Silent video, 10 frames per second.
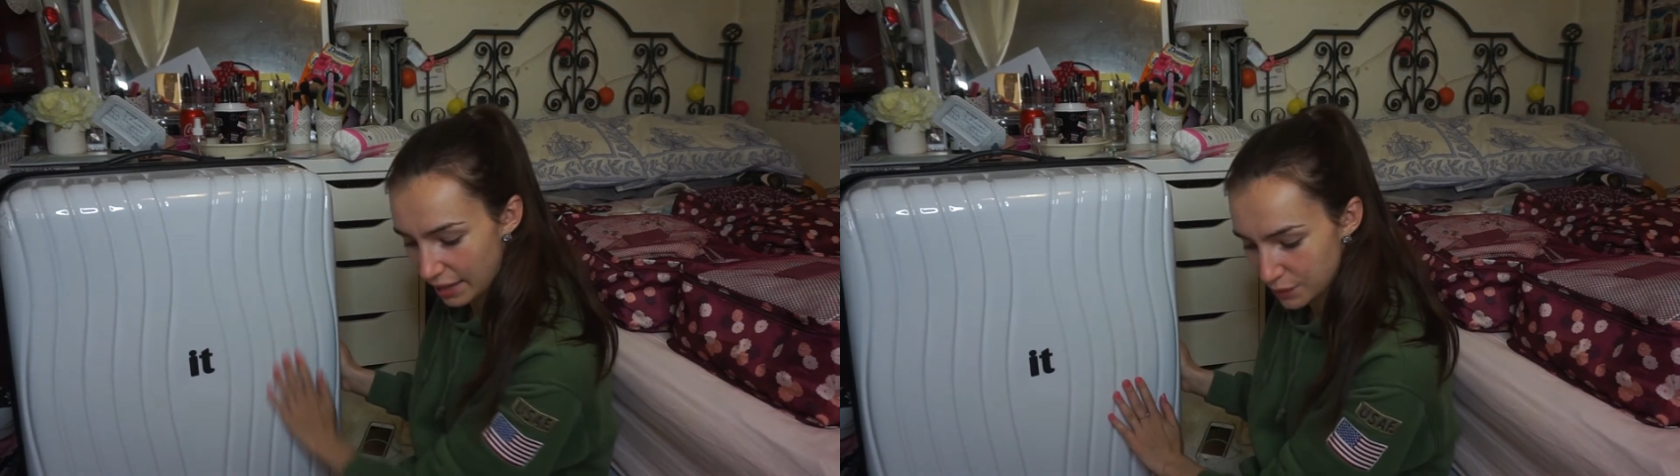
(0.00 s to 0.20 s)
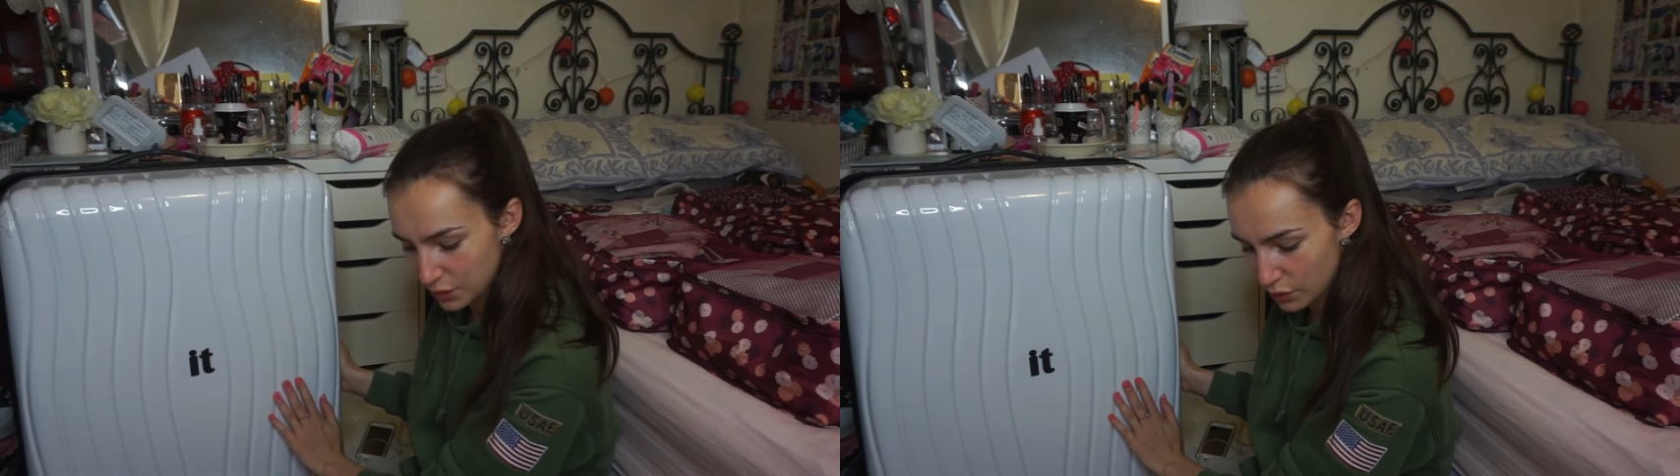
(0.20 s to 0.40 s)

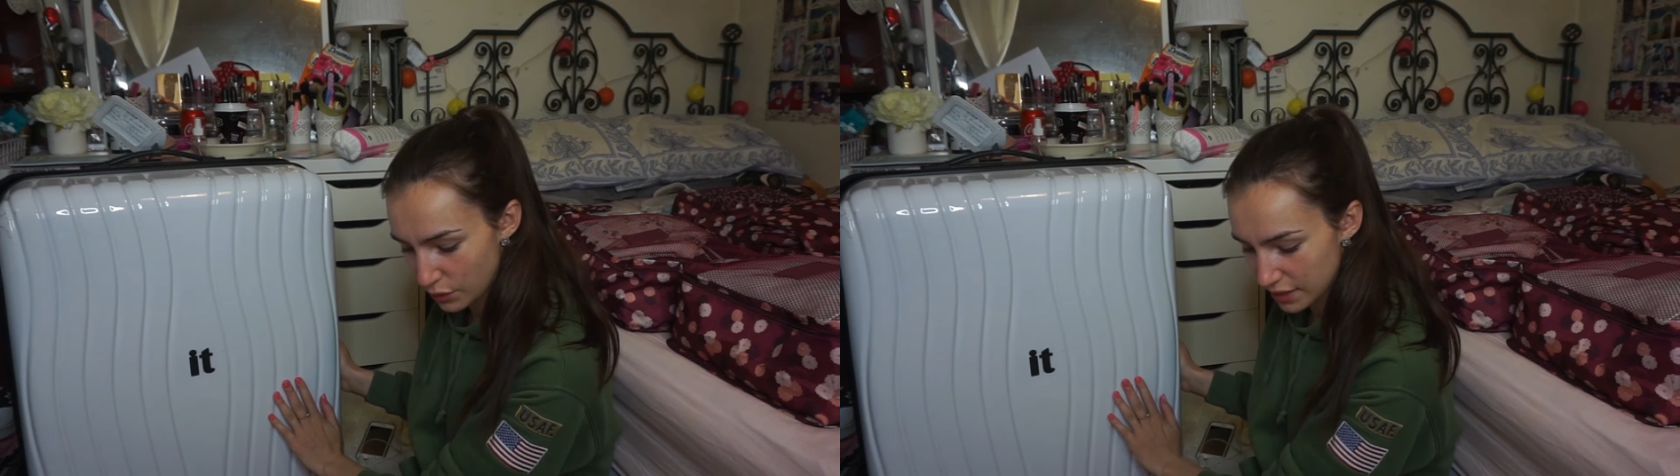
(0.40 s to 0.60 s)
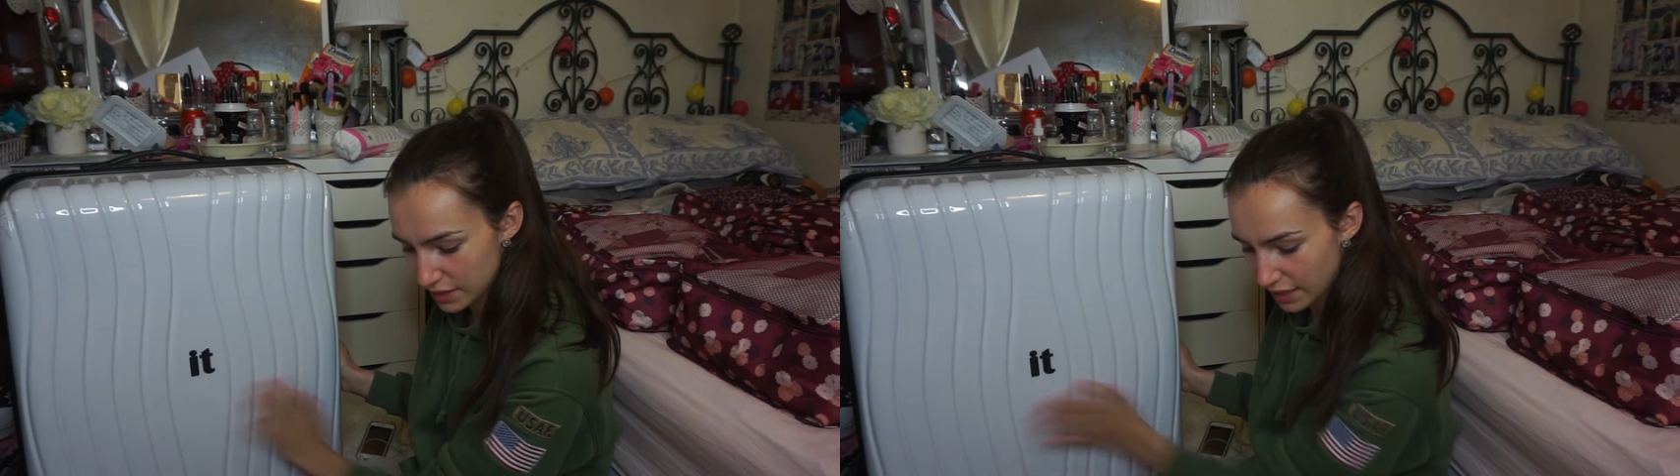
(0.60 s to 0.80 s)

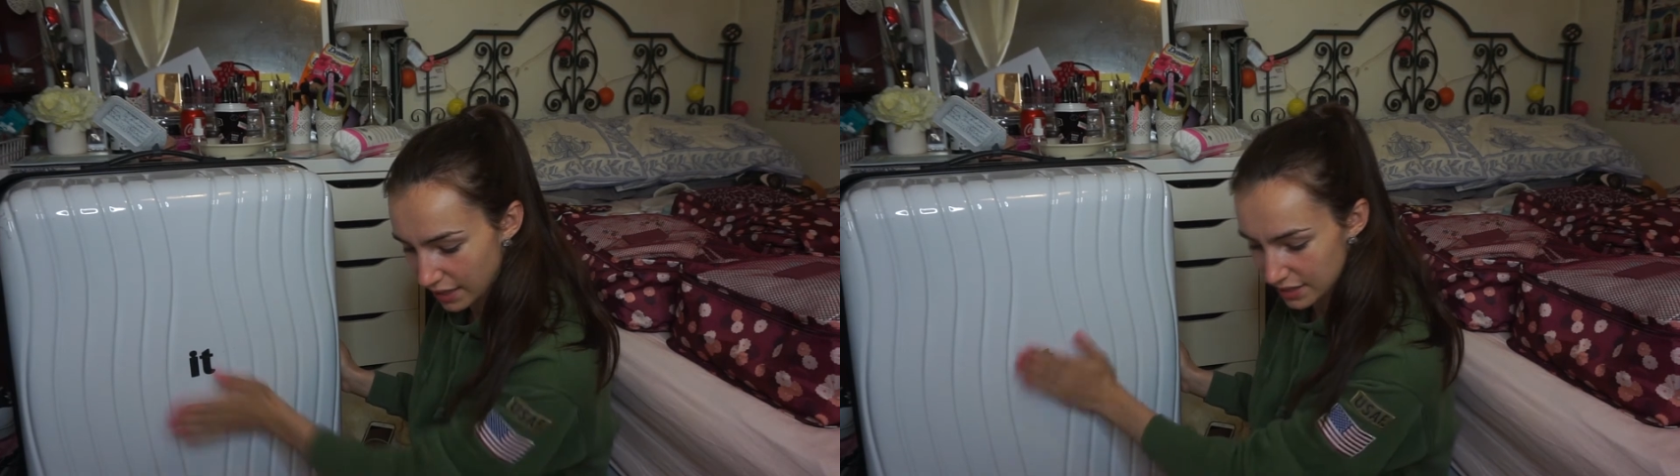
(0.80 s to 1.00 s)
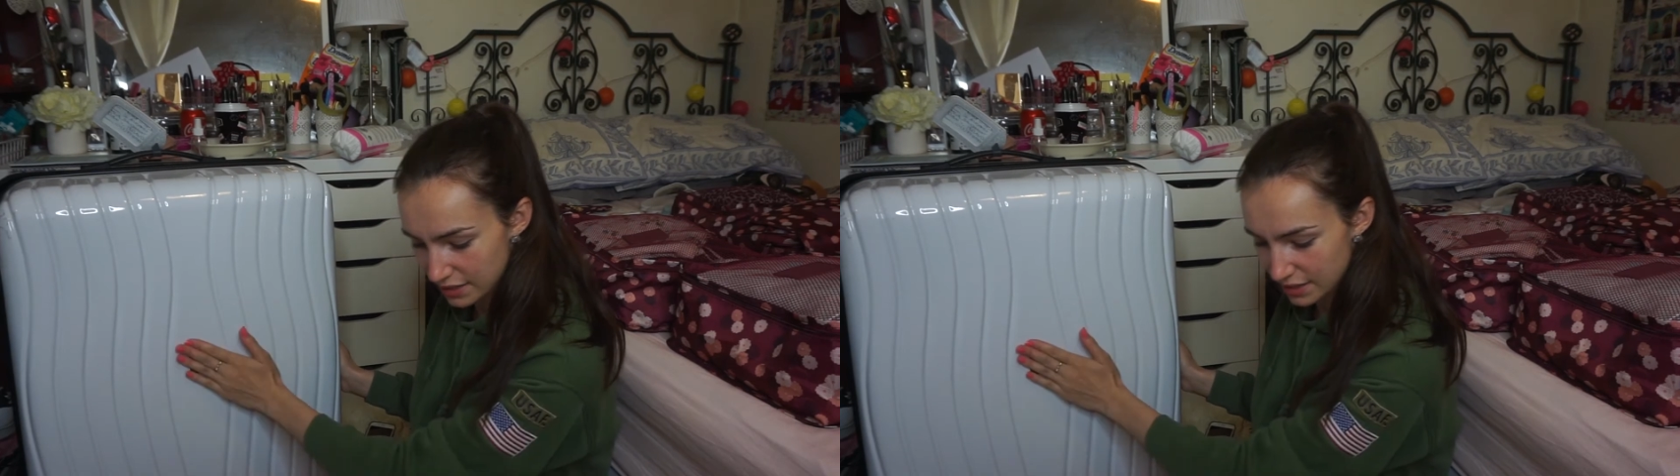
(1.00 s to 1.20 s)
suitcase that
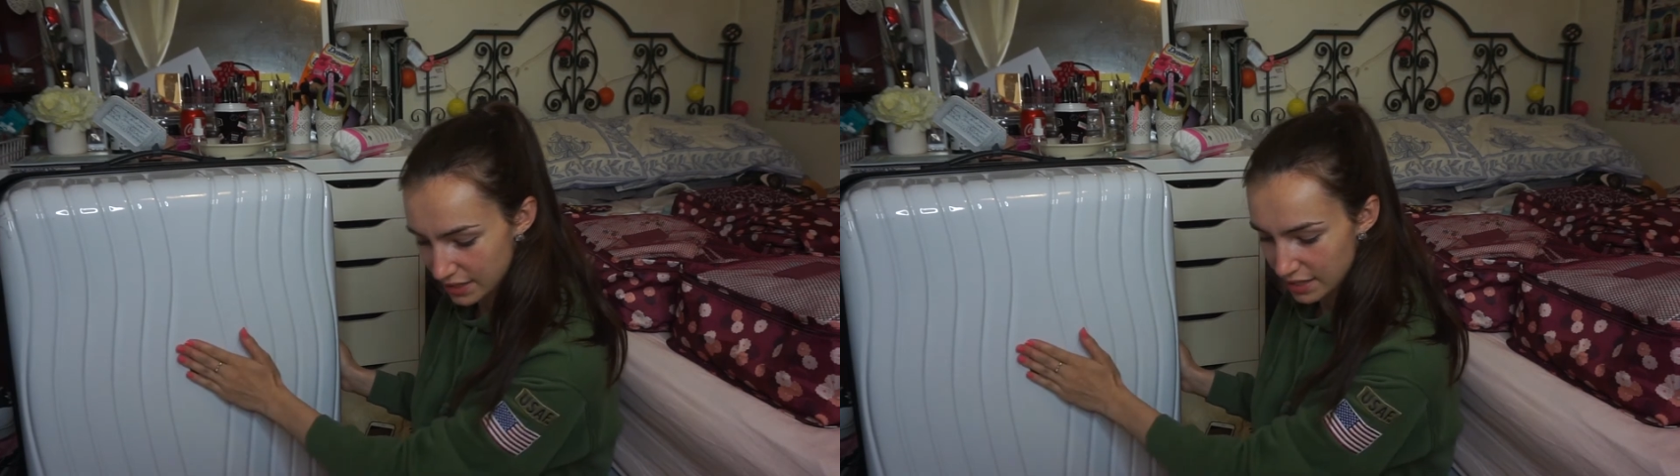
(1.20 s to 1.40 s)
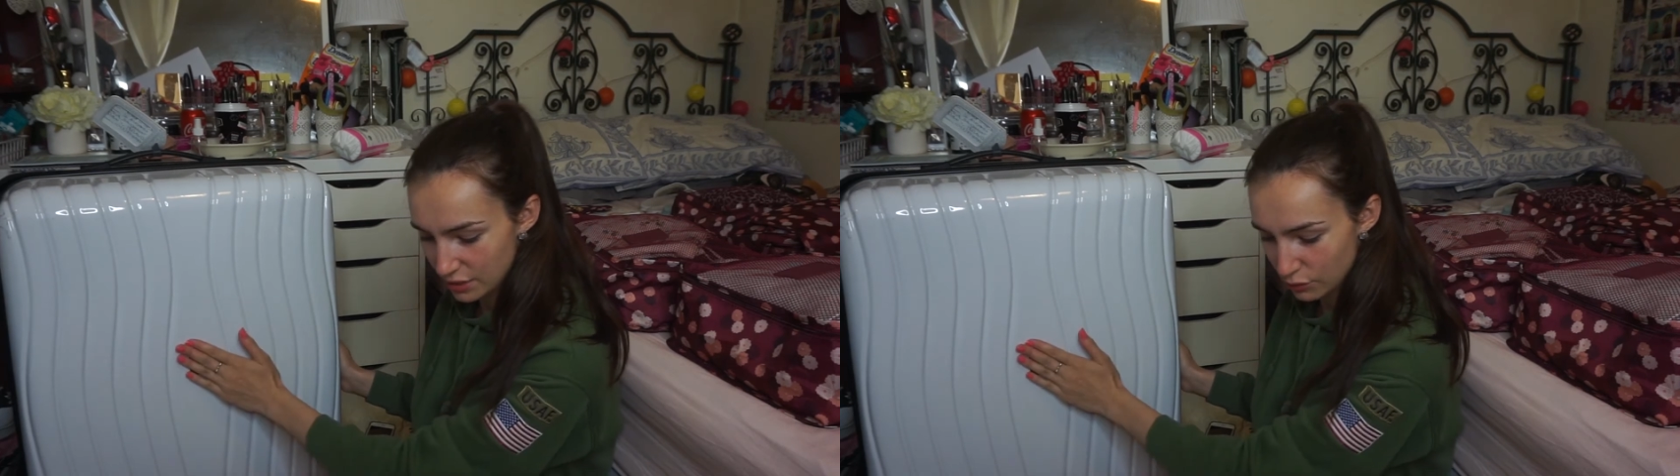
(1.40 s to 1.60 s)
has
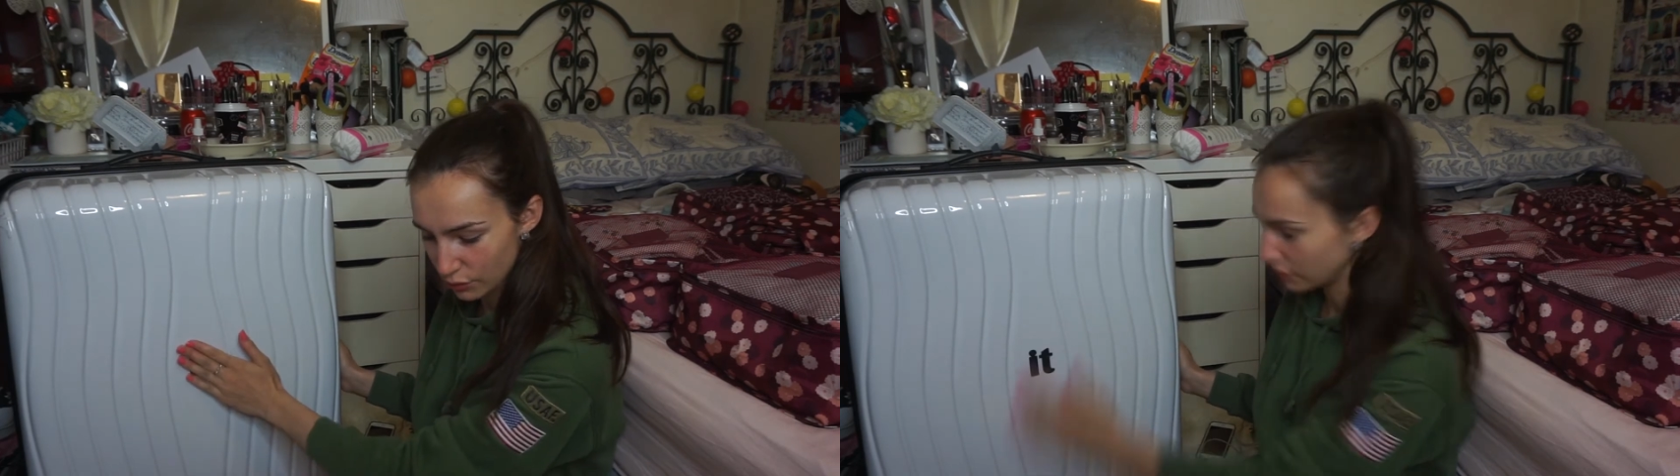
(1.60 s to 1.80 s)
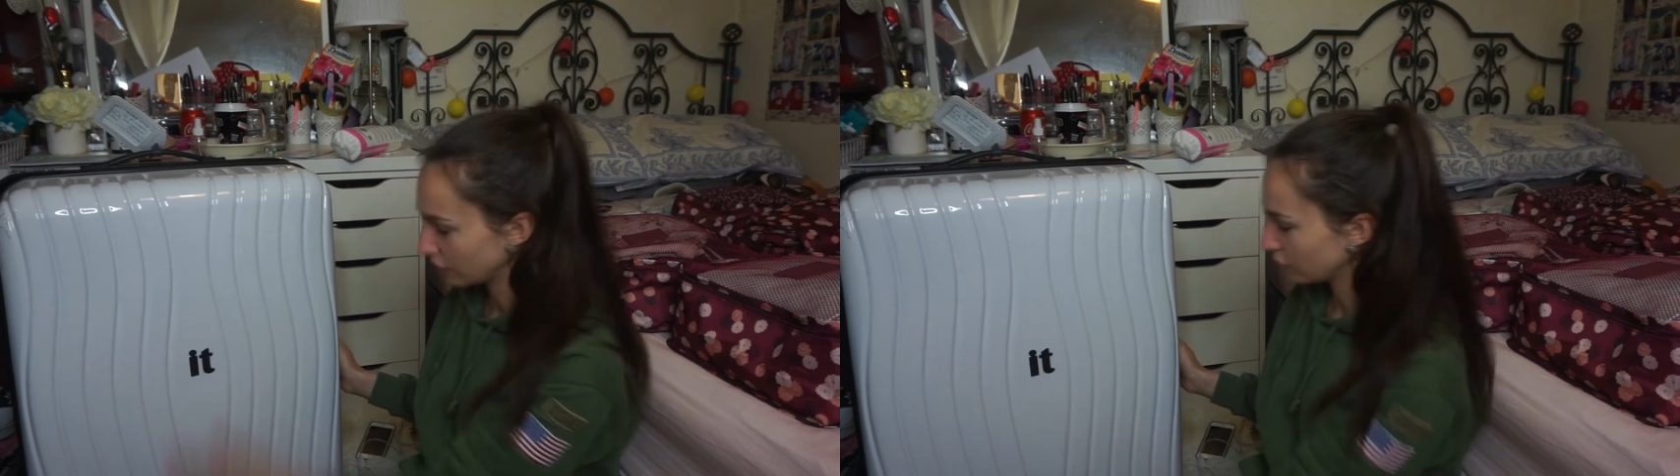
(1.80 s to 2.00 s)
it
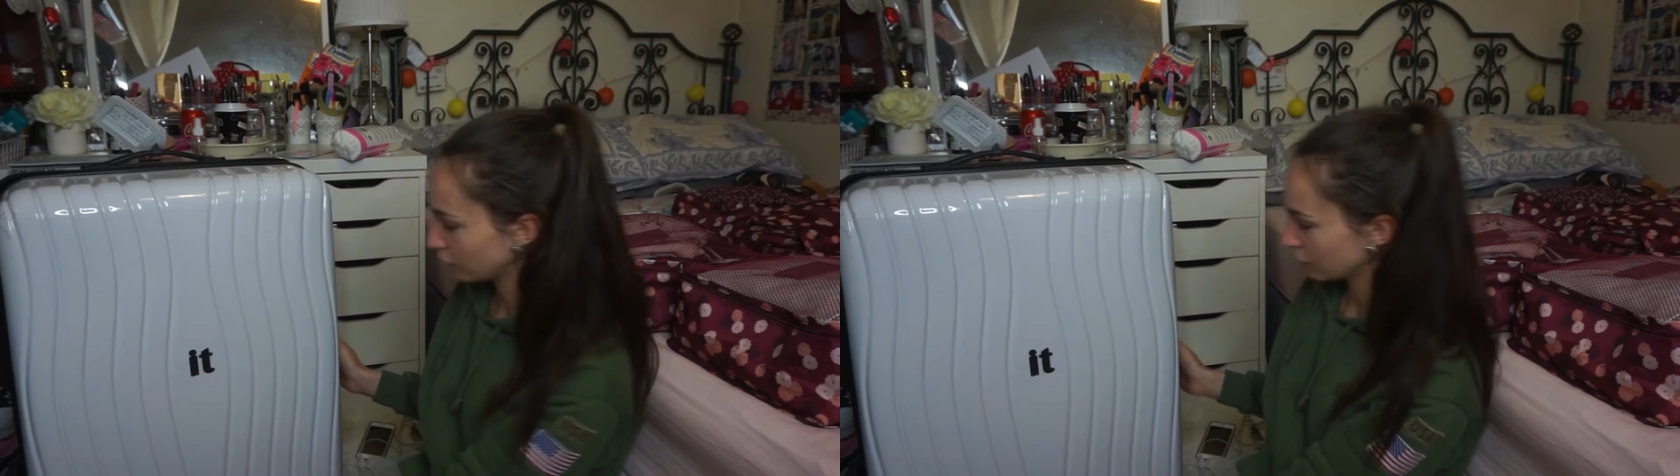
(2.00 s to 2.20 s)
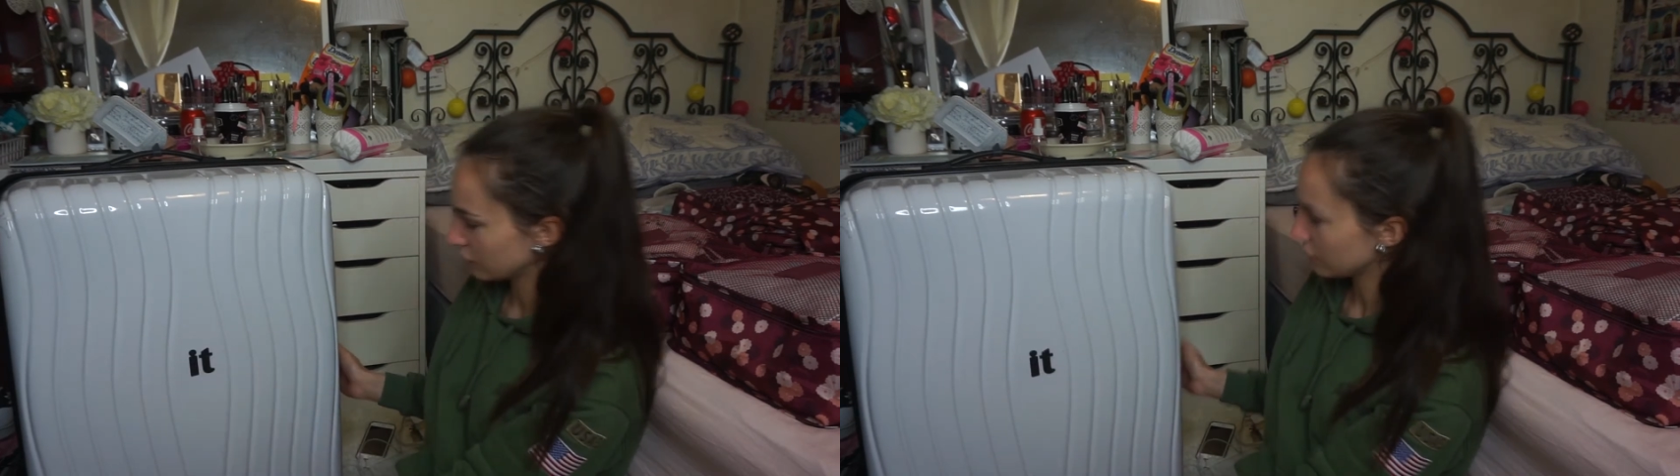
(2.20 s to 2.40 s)
written on the
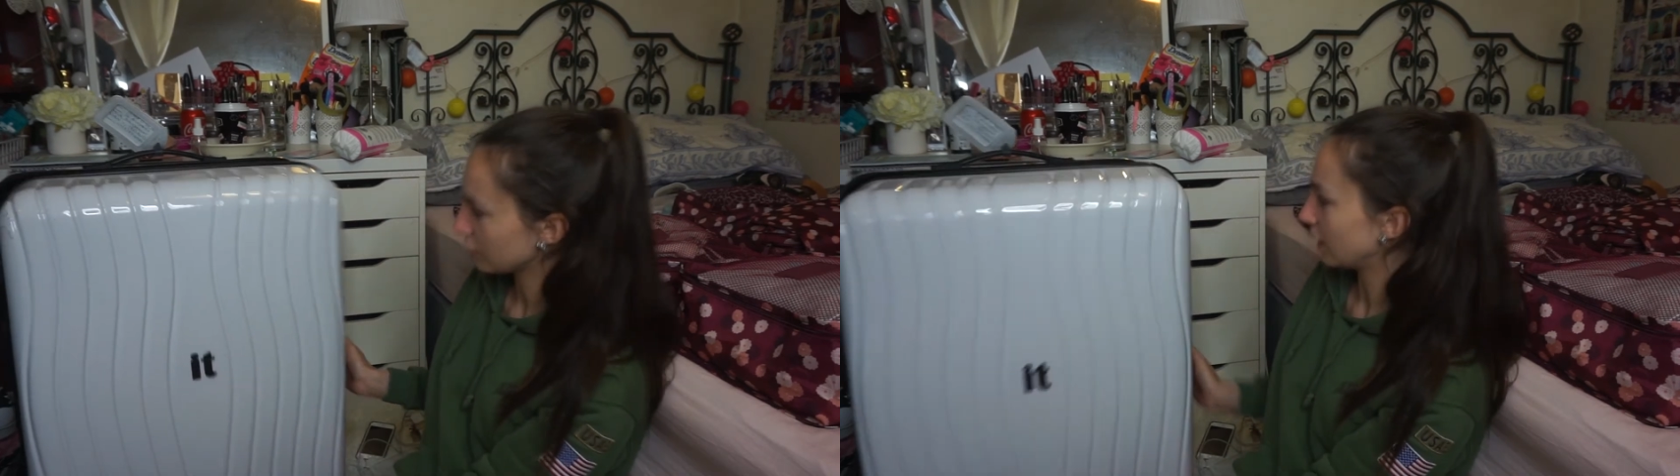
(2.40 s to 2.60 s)
front,